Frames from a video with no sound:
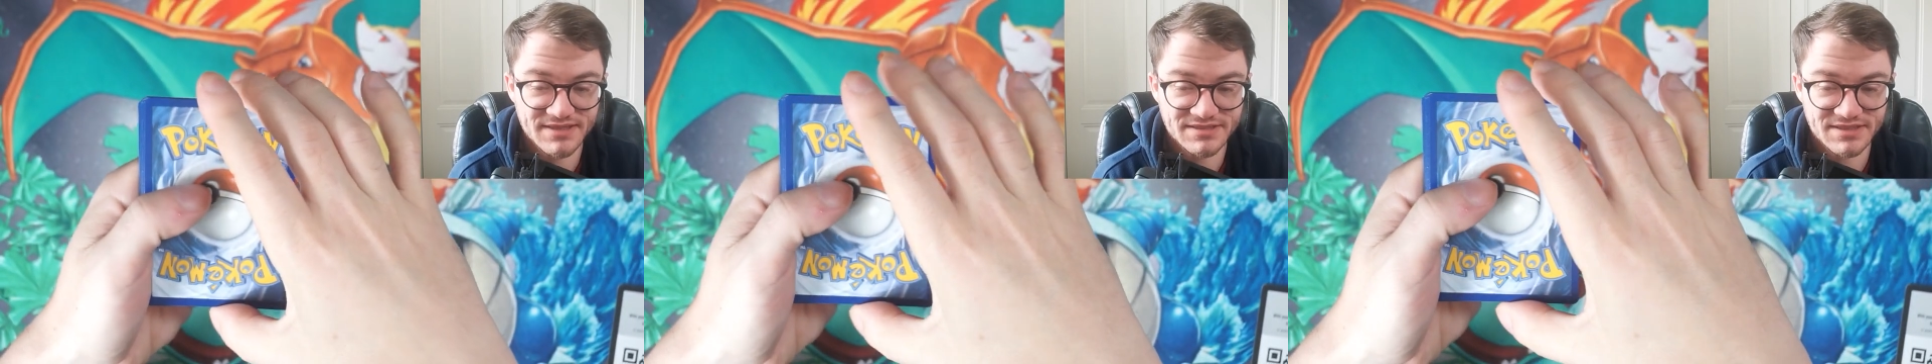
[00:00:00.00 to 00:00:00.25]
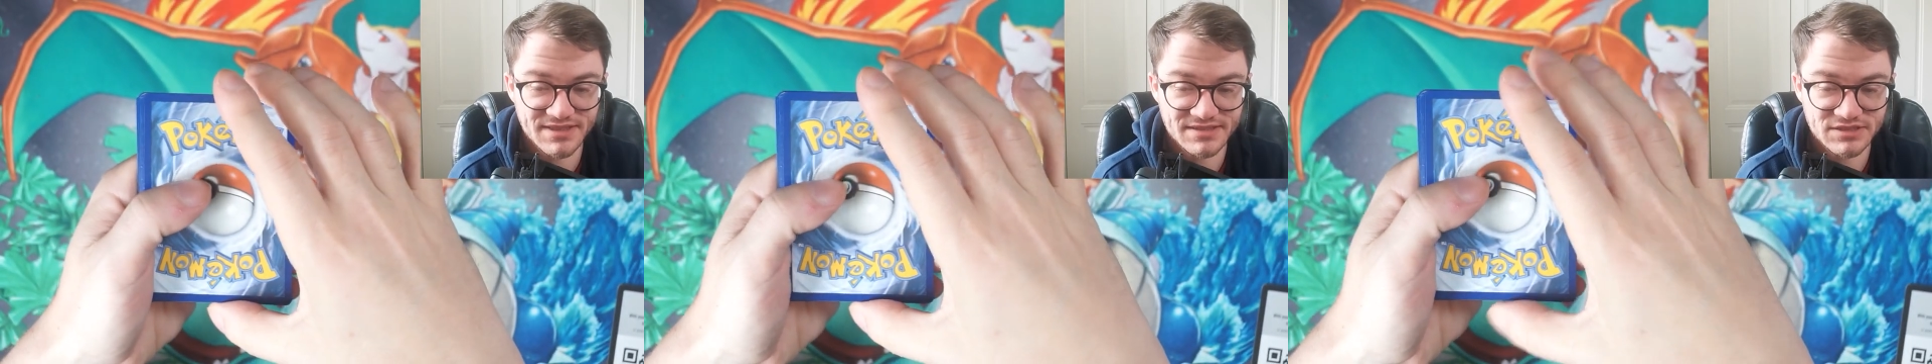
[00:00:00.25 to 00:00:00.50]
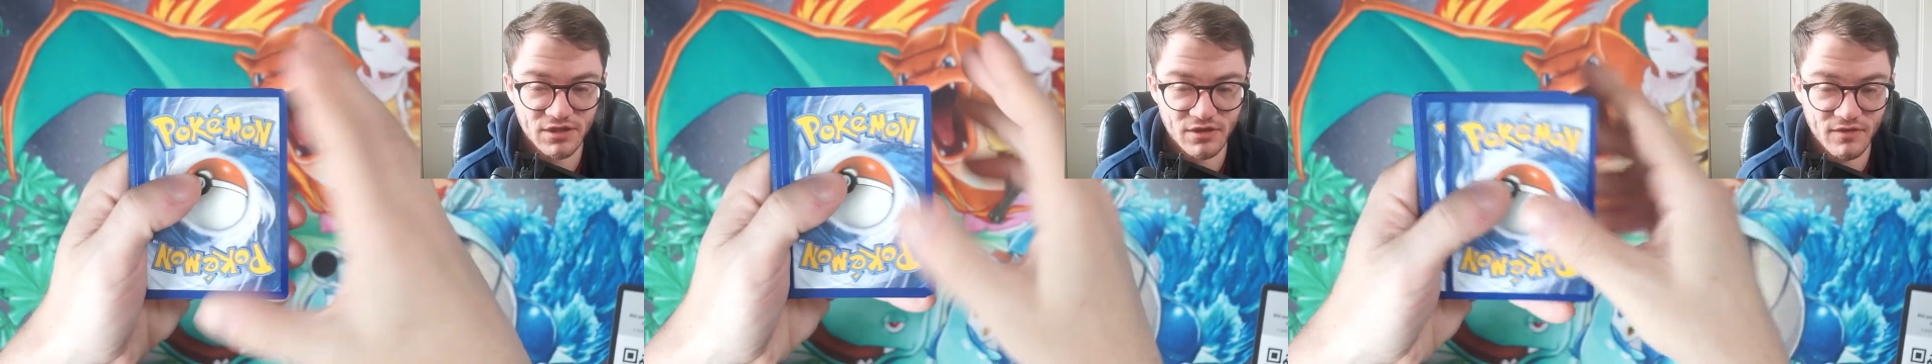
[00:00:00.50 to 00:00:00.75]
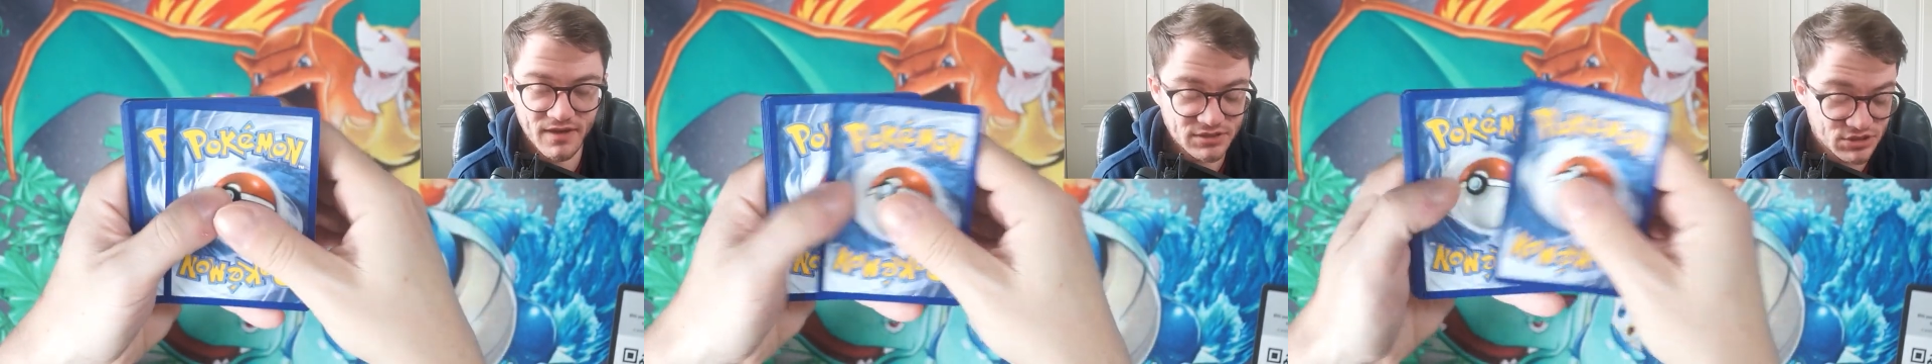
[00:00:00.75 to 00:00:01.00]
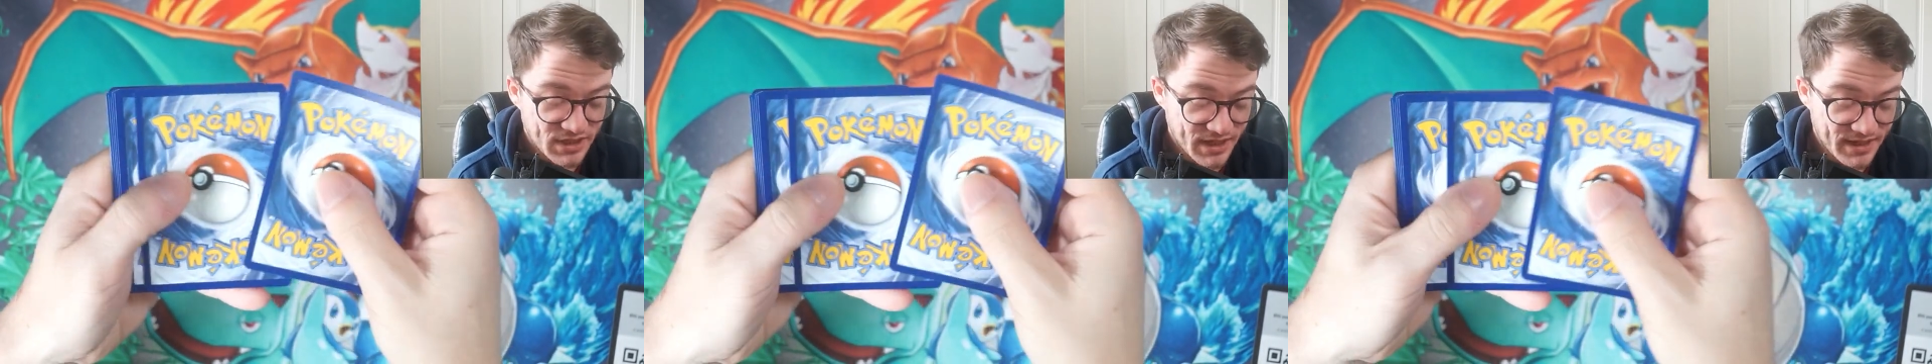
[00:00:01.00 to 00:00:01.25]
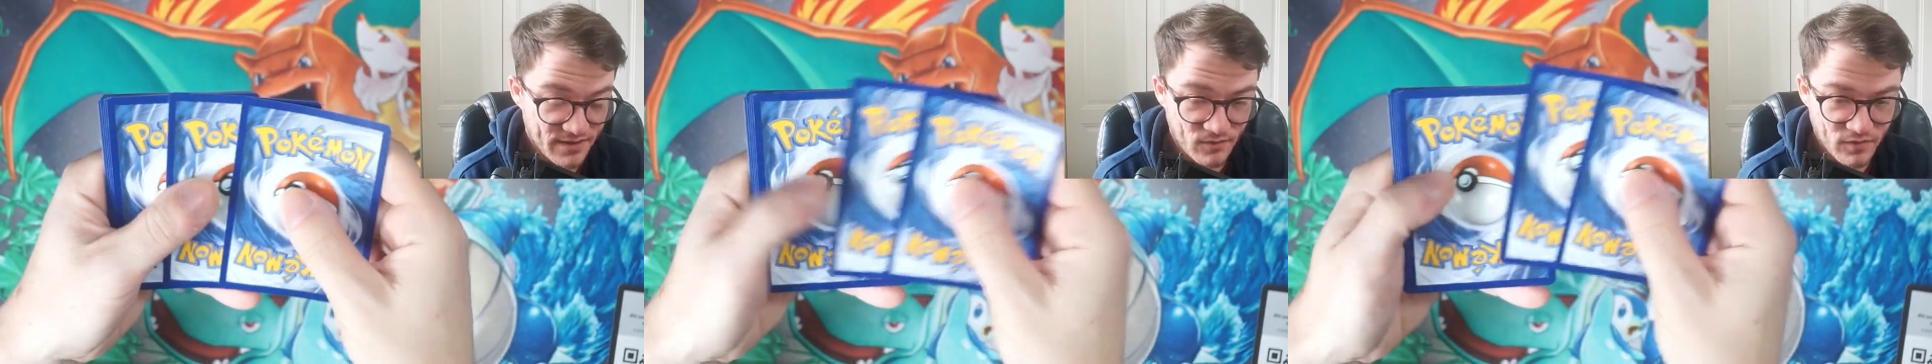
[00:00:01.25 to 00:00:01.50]
So let's go and check
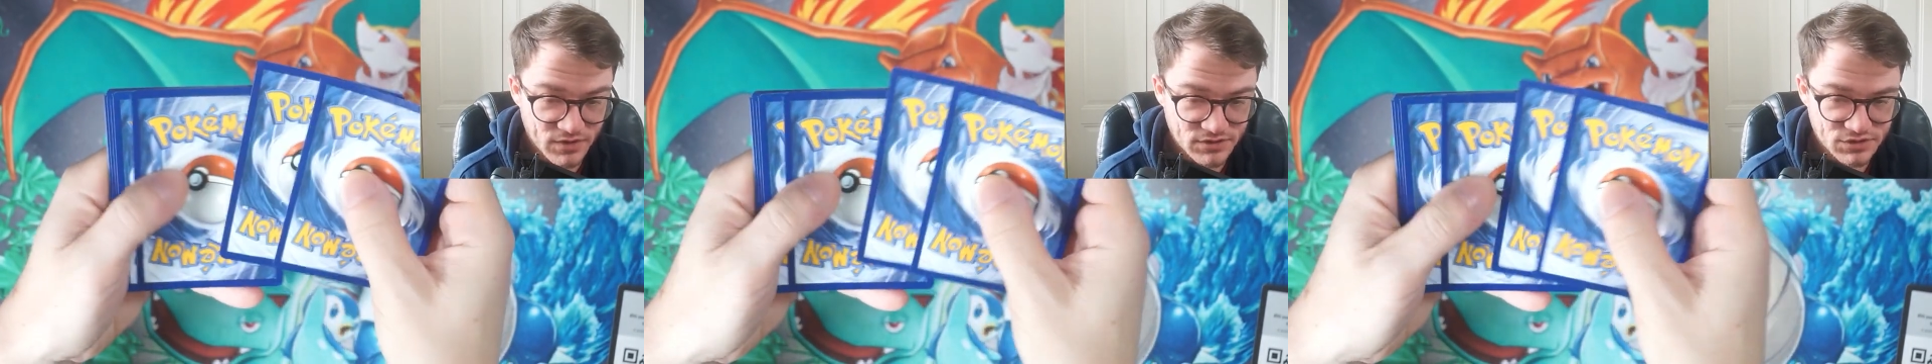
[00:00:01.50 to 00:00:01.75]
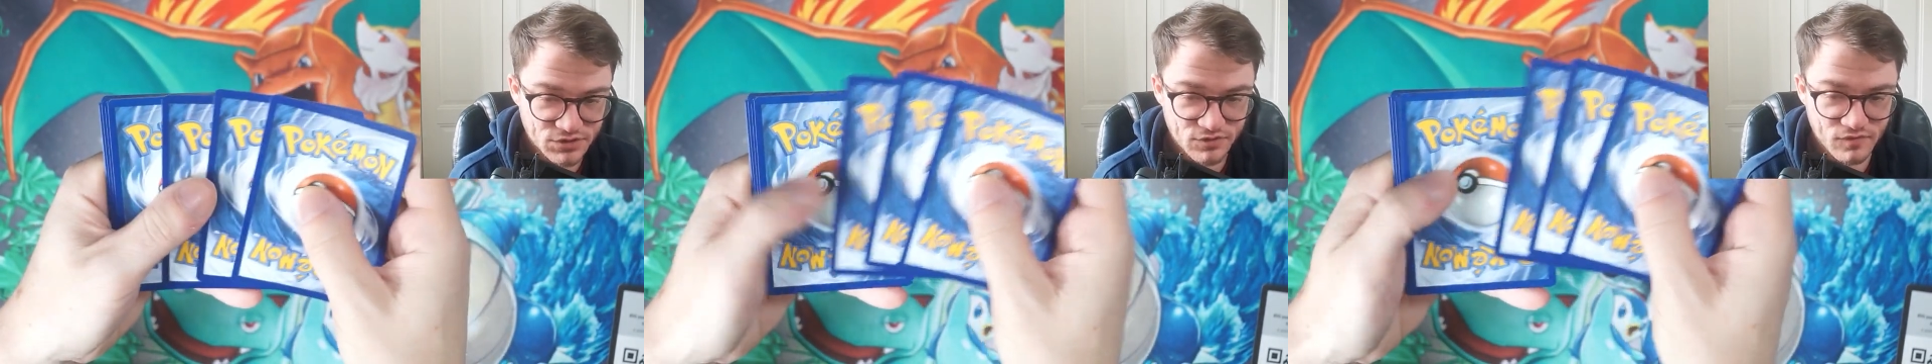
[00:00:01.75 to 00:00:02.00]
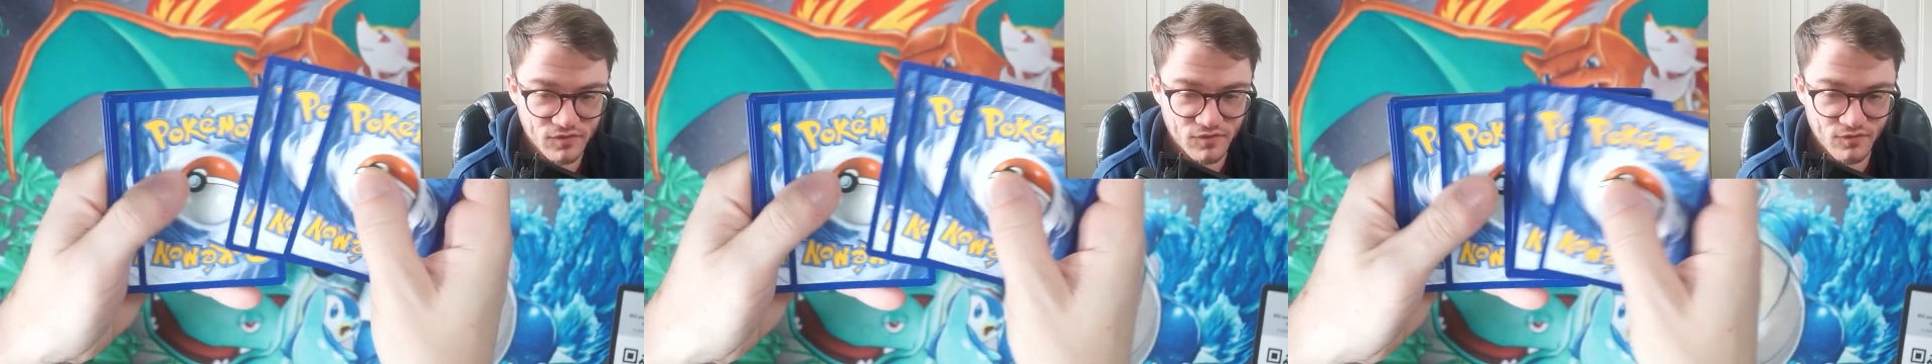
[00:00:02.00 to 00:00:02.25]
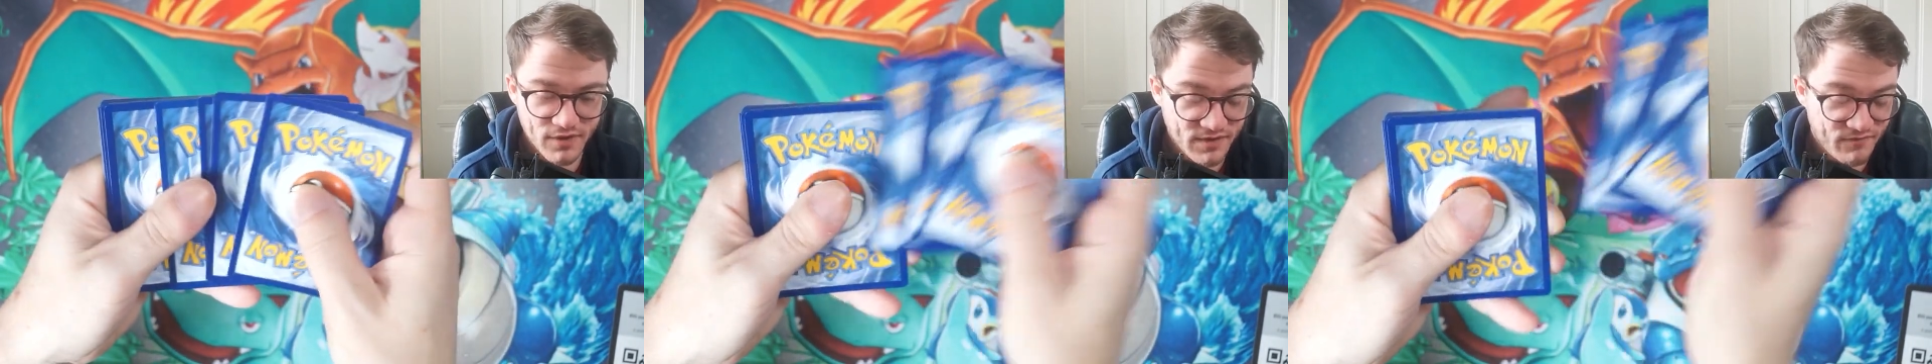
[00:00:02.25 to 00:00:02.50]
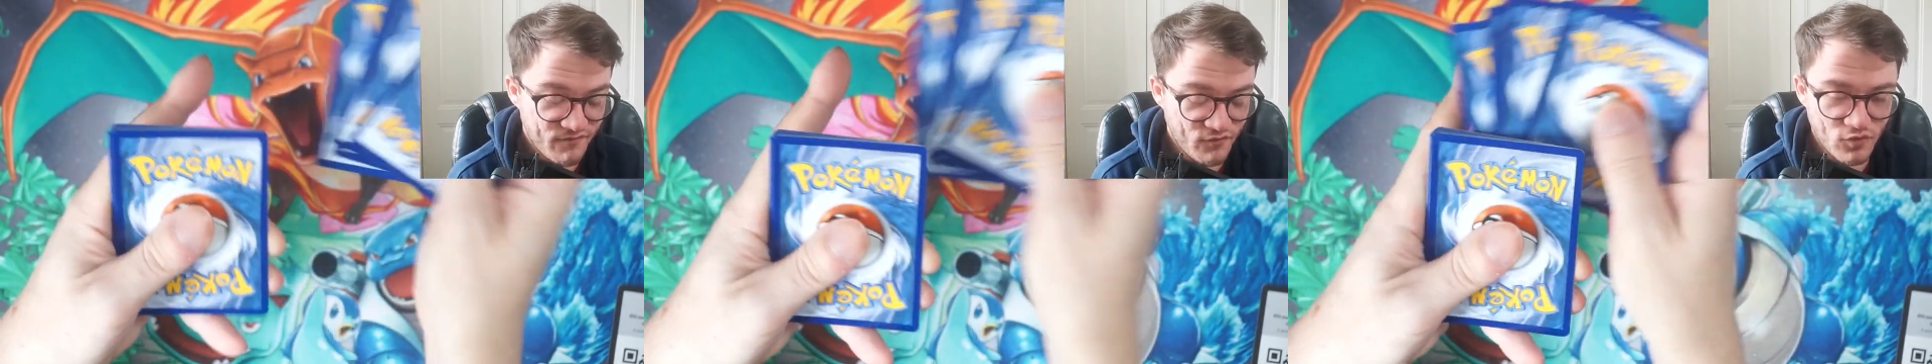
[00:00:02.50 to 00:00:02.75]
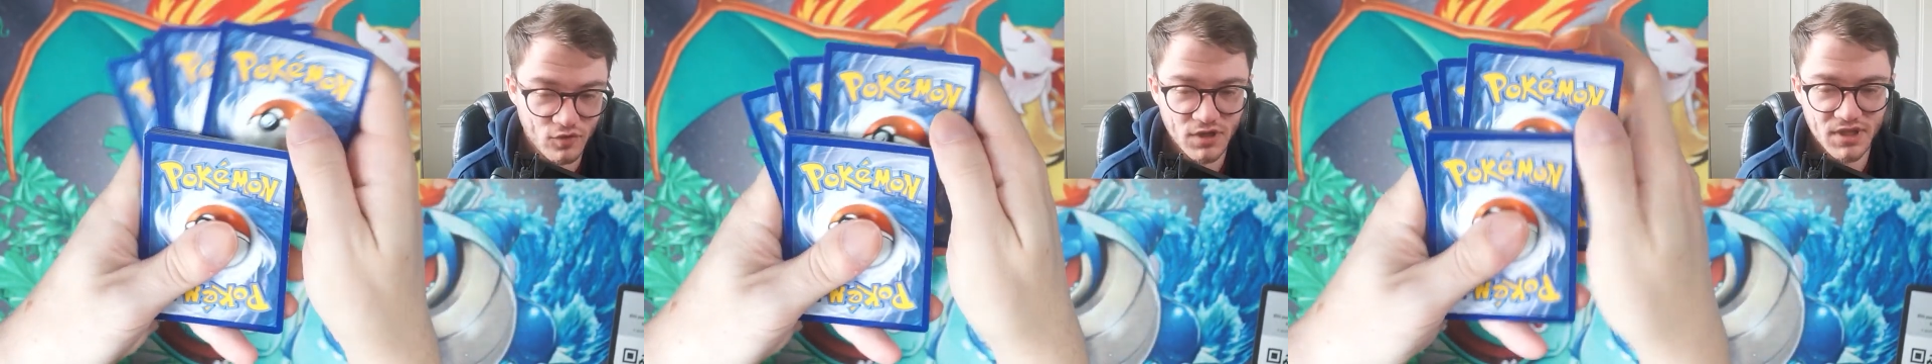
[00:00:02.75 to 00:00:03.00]
it out. 1, 2, 3,
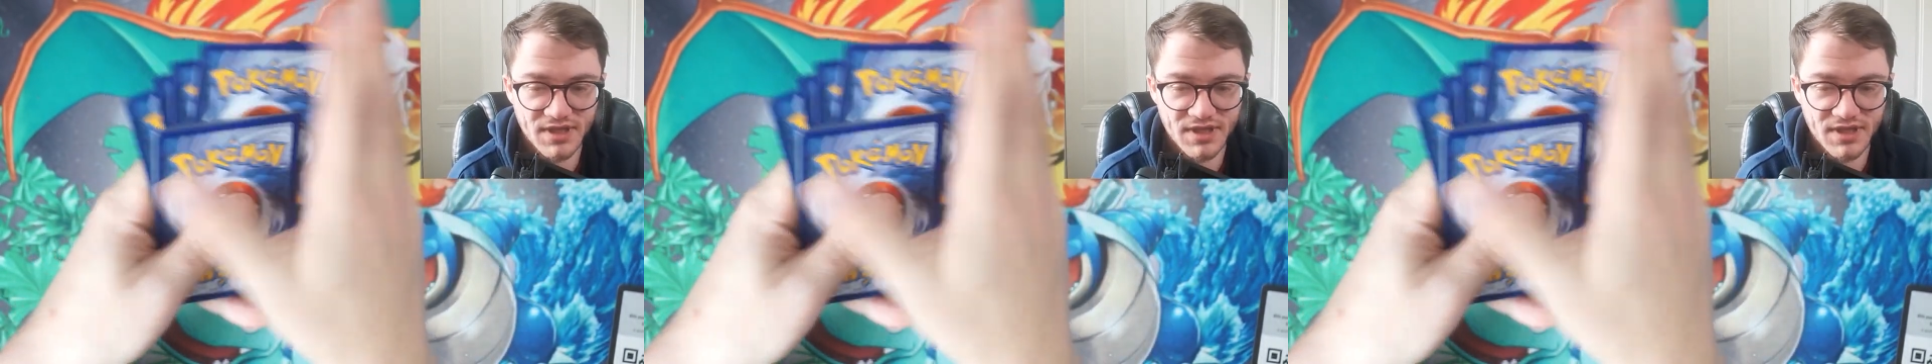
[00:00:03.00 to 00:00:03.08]
4.